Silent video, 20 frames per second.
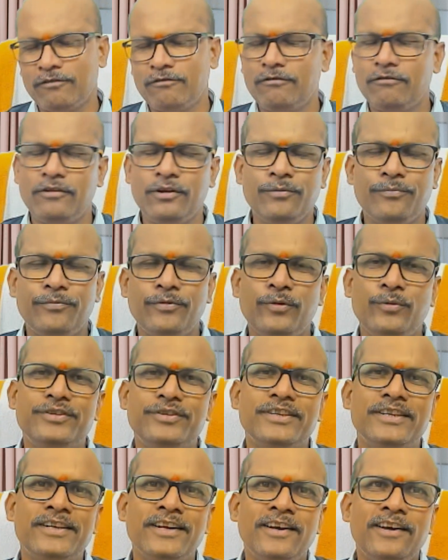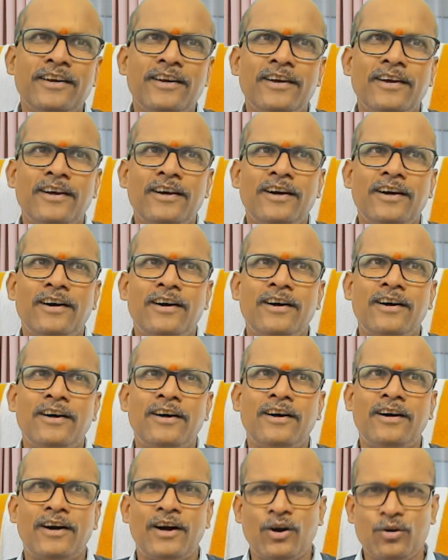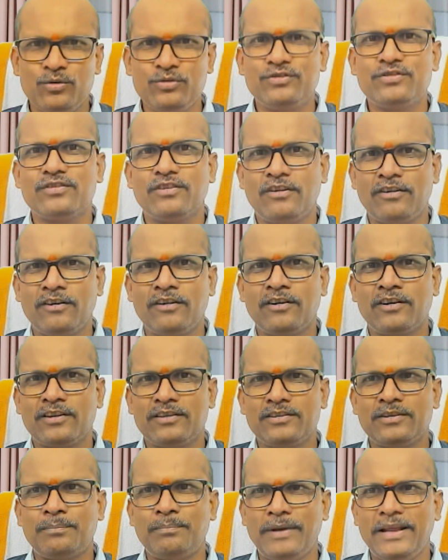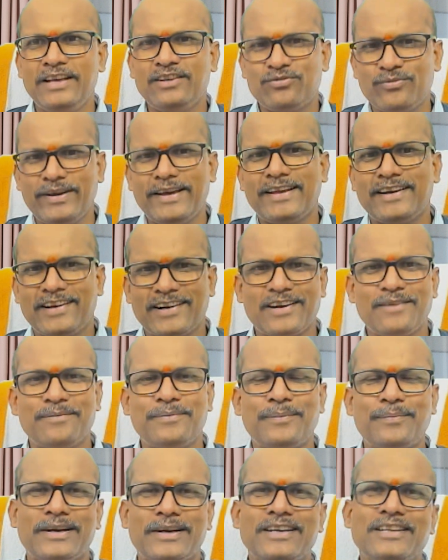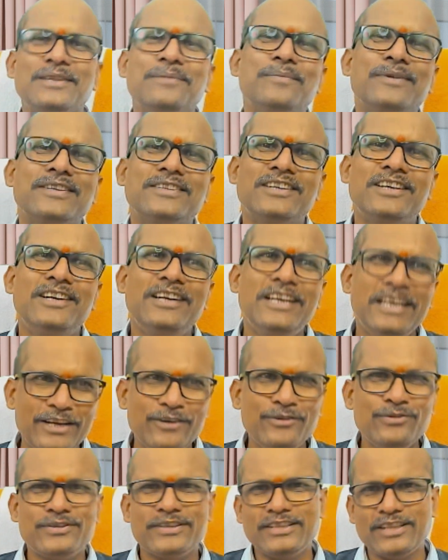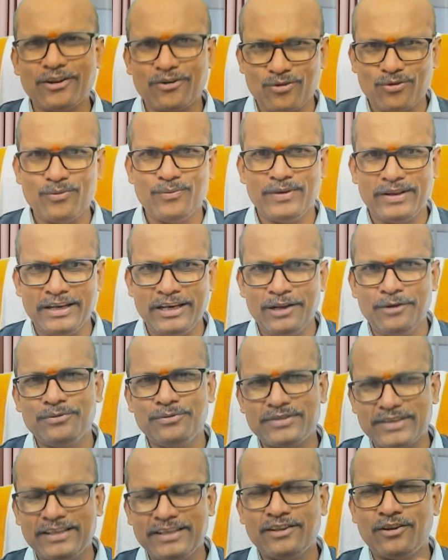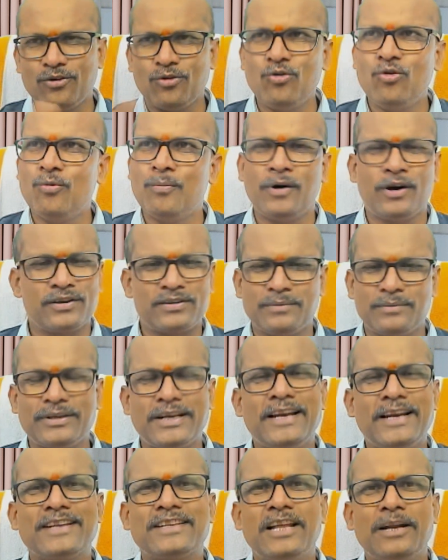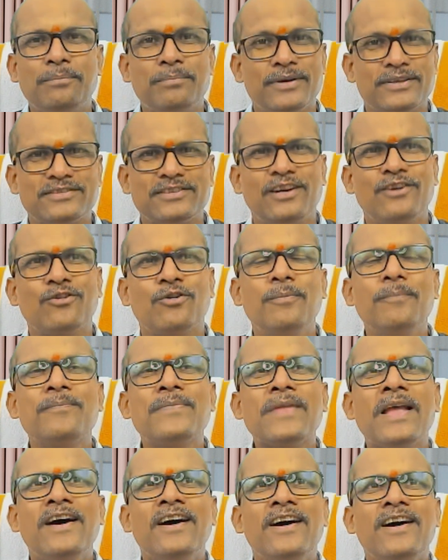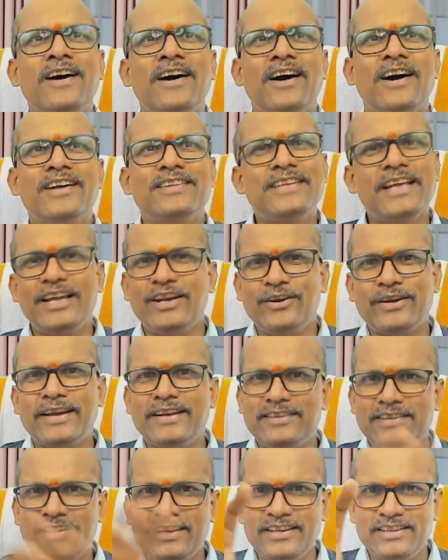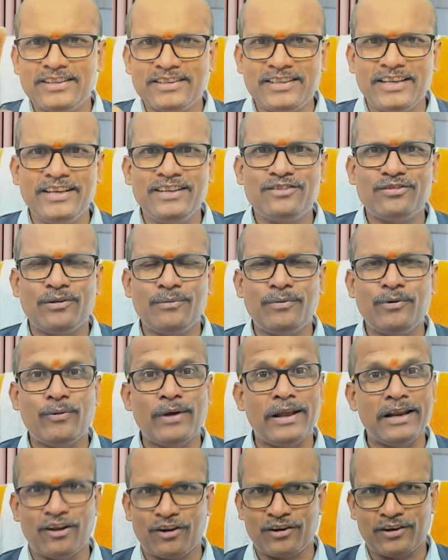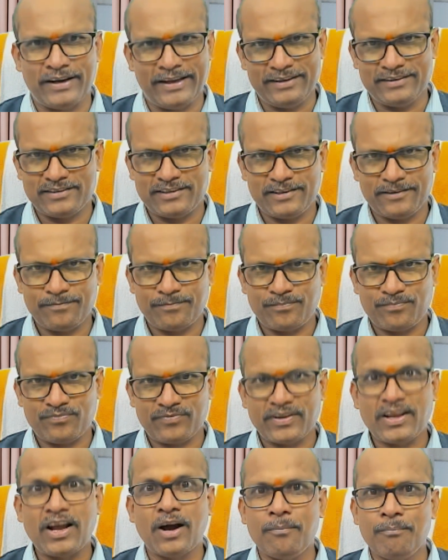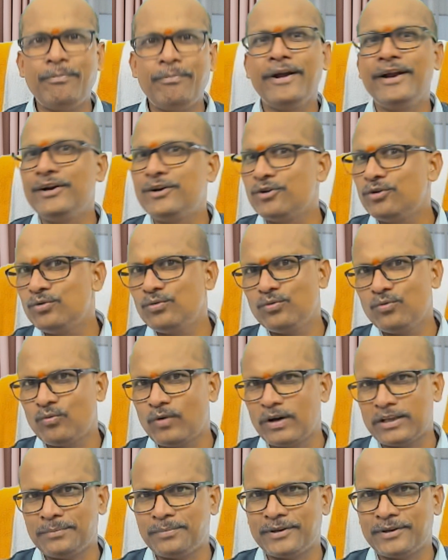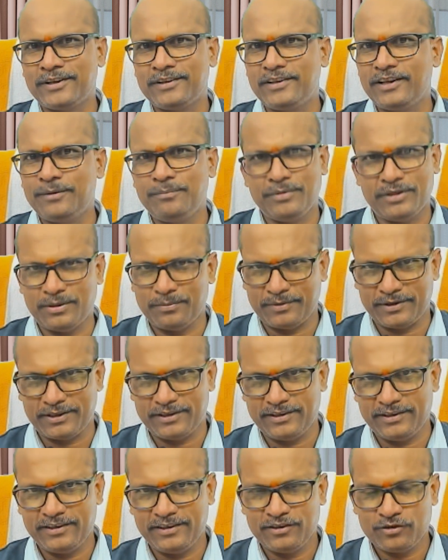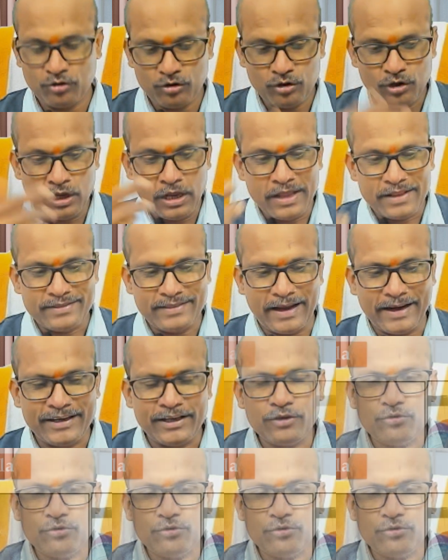if you visit house or the place where a Kapha Prakriti person lives in the room, lives in room or something like that, personal room, there you can see the things will be well organized compared to Vata Prakriti and Pitta Prakriti. So that is